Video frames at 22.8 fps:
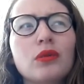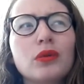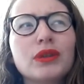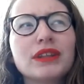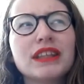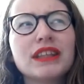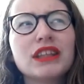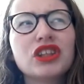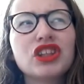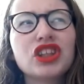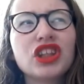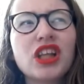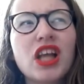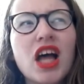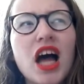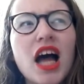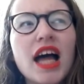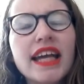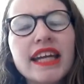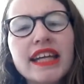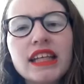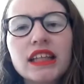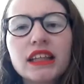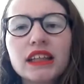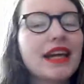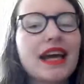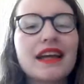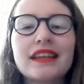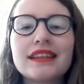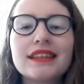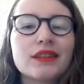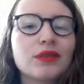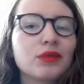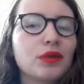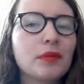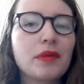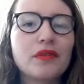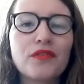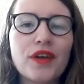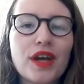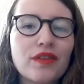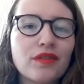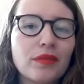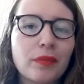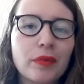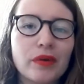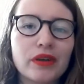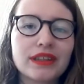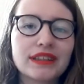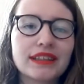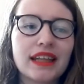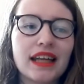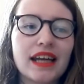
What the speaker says: Was it July? Yeah, this is one of my favorite books